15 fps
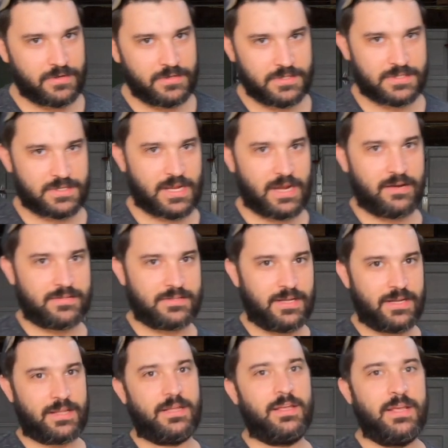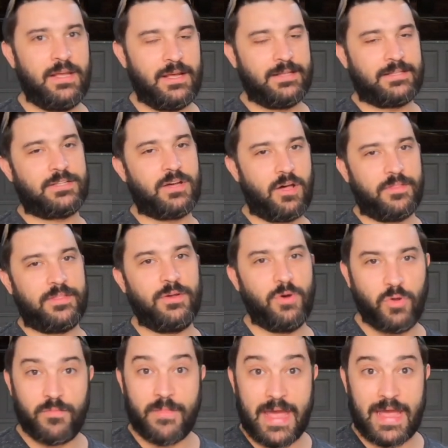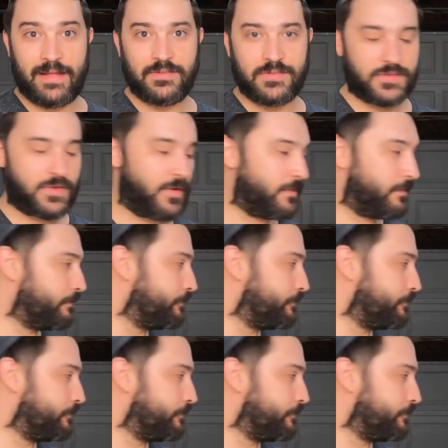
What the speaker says: Just kind of, it's like, it's called the old man, so,